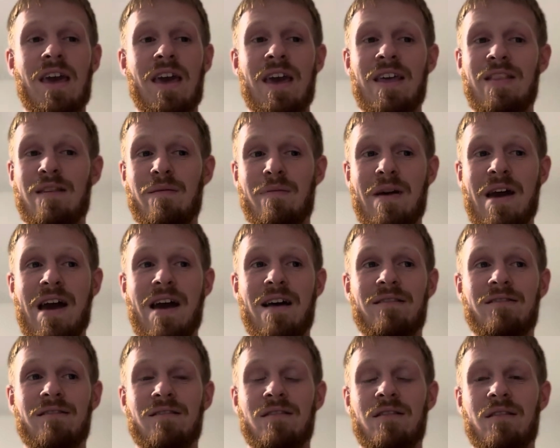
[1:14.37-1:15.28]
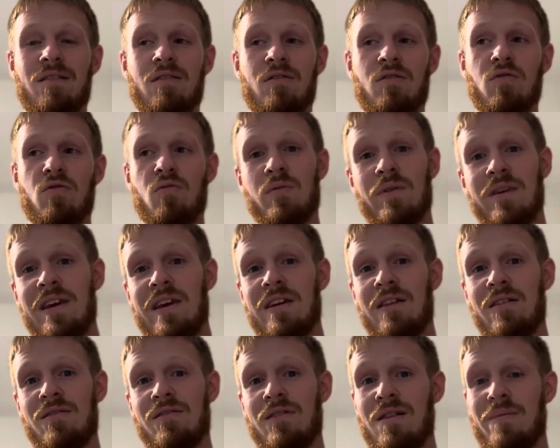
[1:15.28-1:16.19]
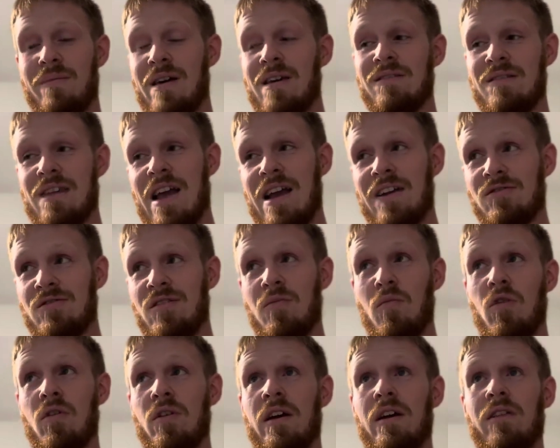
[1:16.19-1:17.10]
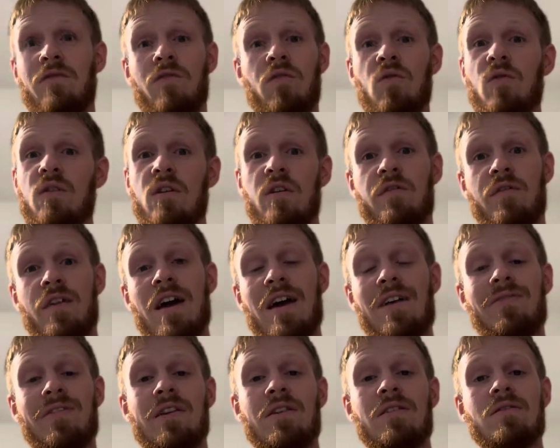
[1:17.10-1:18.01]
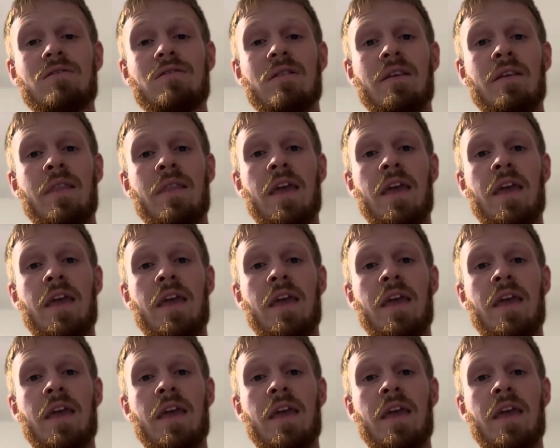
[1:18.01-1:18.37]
in the past 3 years at best, actually more like 4 or 5 years.